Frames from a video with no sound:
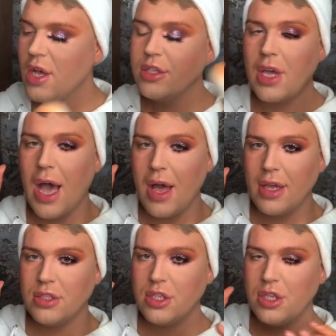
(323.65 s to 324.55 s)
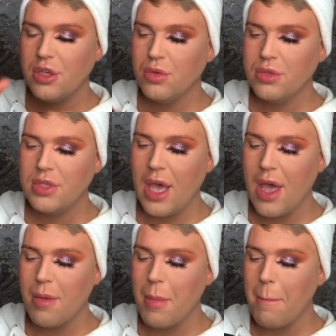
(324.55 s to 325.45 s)
So I like to use
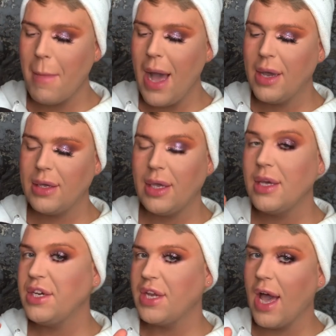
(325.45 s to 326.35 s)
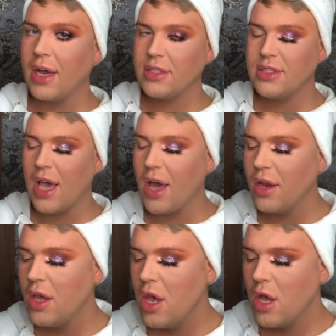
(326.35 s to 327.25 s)
MAC Dark
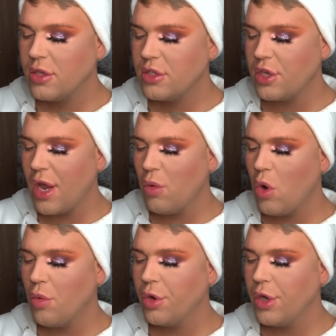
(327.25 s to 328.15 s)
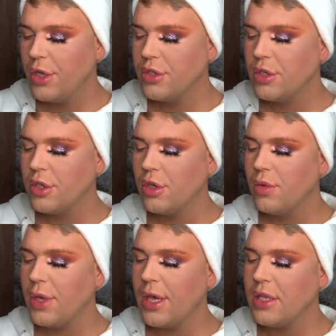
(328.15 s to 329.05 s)
Tan. So now what we're going to do
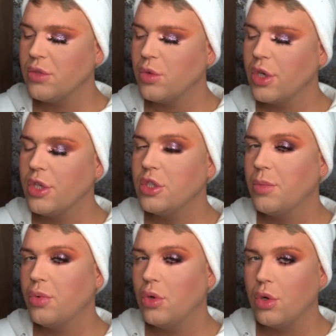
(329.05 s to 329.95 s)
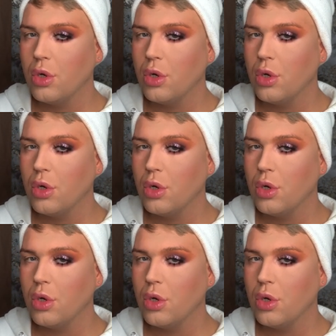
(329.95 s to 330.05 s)
is we're going to put